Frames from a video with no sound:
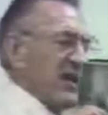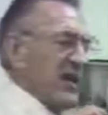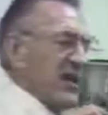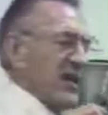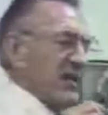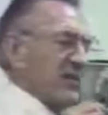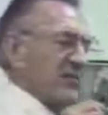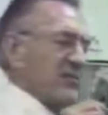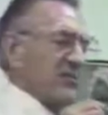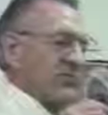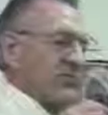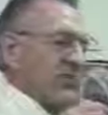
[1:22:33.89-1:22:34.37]

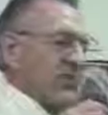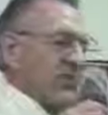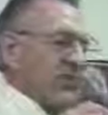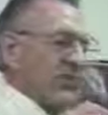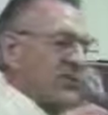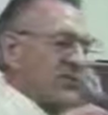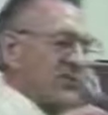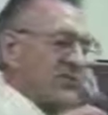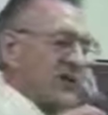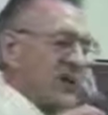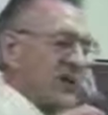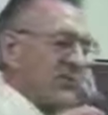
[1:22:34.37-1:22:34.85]
And we
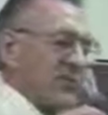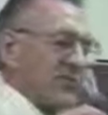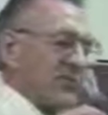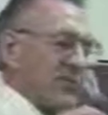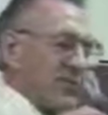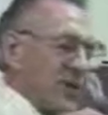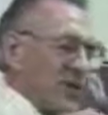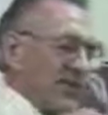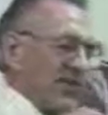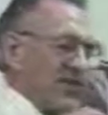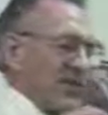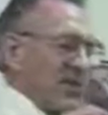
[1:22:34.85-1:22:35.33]
don't say we
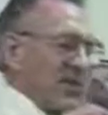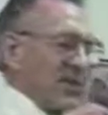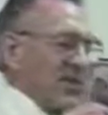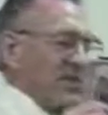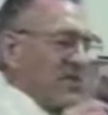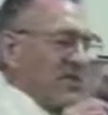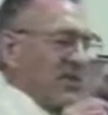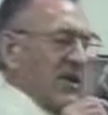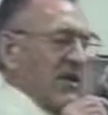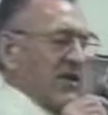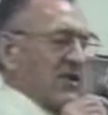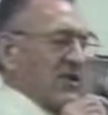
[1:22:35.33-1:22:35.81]
believe it in
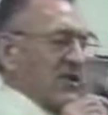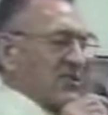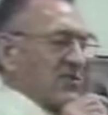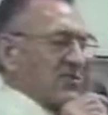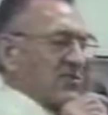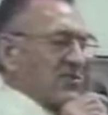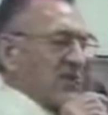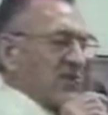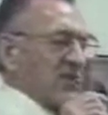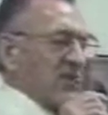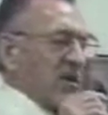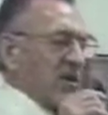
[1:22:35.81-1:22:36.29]
a way that's
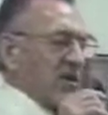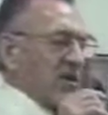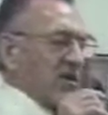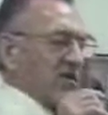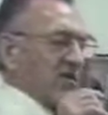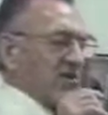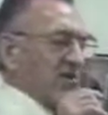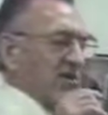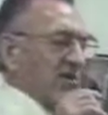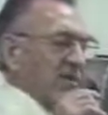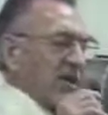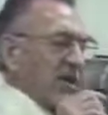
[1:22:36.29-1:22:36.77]

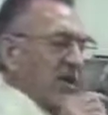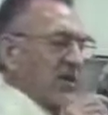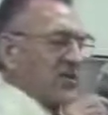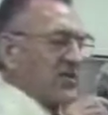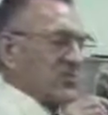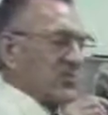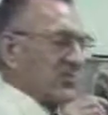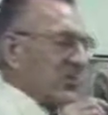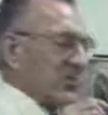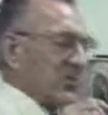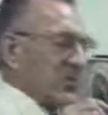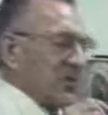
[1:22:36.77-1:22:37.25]
tremendous,
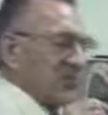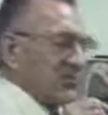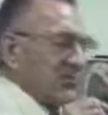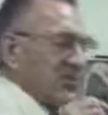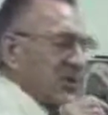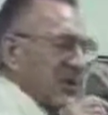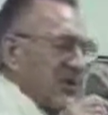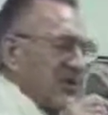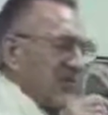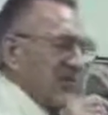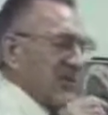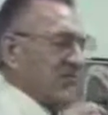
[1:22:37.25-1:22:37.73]
tremendous. We just
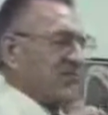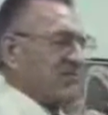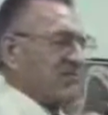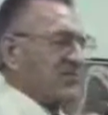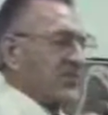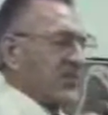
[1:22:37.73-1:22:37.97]
believe it.